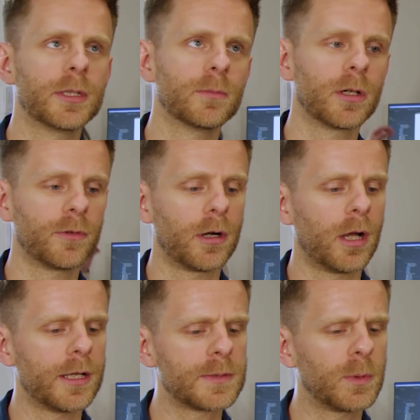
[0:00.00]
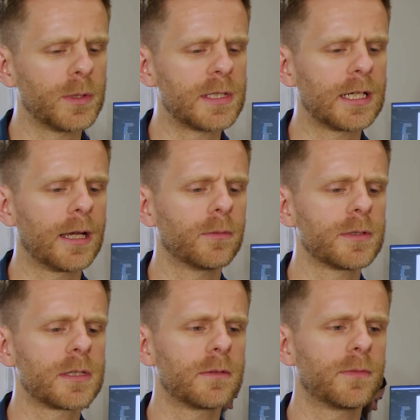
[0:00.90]
that one of our artists pointed out
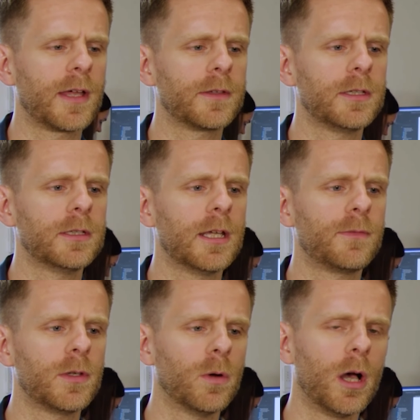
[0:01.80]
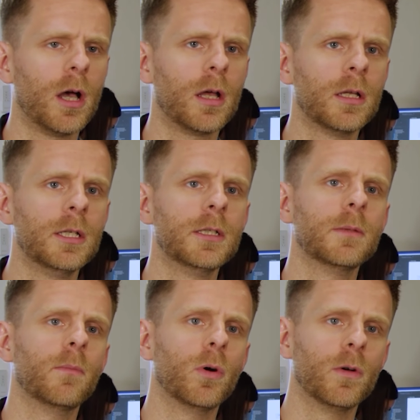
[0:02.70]
was the fact that if you are
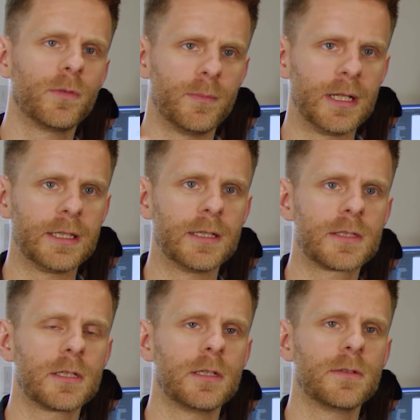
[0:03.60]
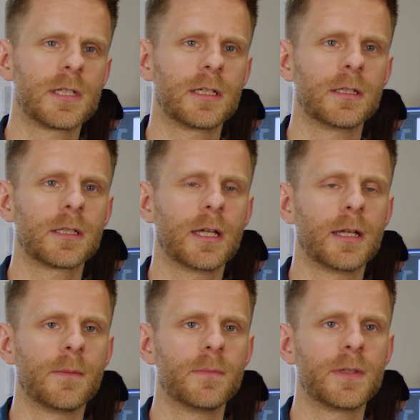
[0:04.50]
more familiar to using
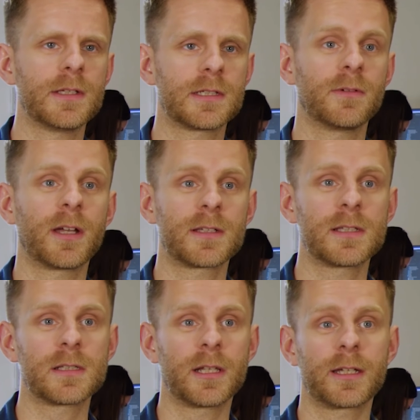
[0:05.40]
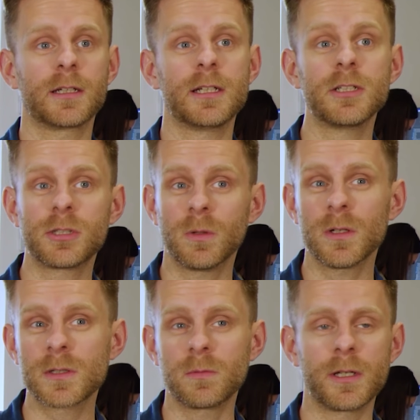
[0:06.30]
these devices like an
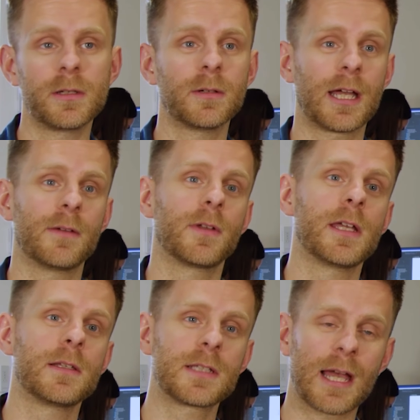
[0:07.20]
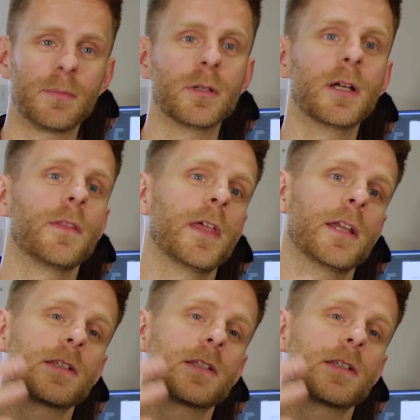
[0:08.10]
Intuos, where you have a tablet and then a